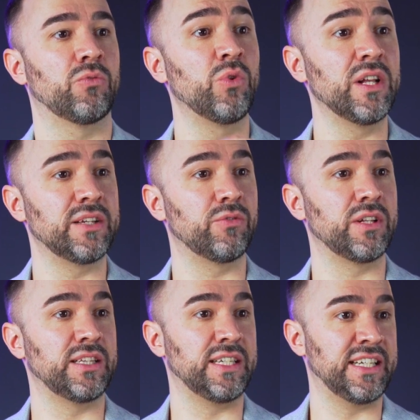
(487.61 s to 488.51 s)
really,
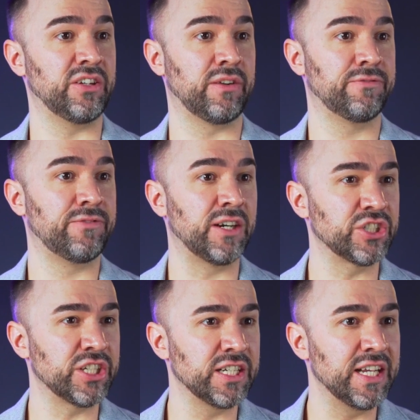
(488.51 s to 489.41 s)
really leaning on
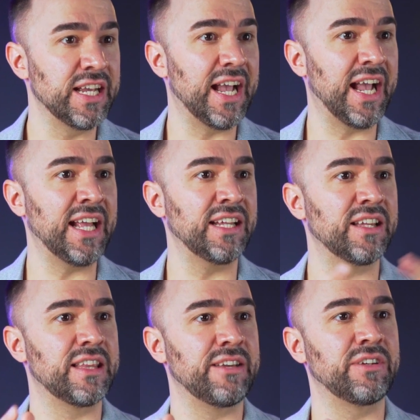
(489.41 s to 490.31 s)
function, and
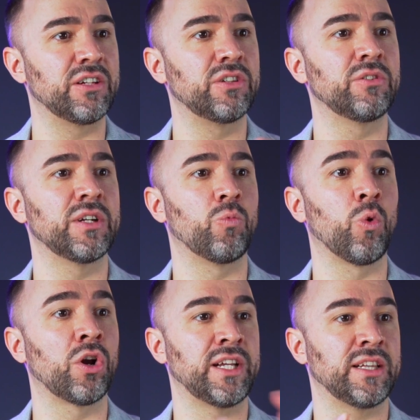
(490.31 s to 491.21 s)
they've included
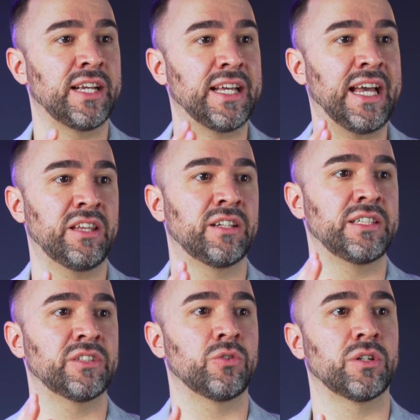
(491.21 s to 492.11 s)
wording like ethically
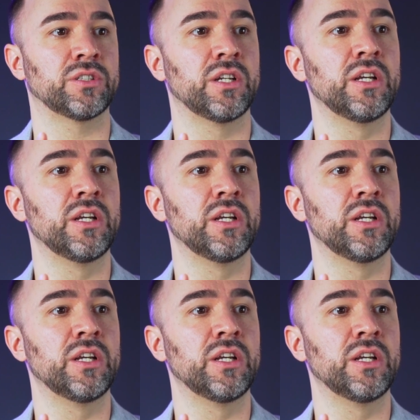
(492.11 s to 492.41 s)
sourced.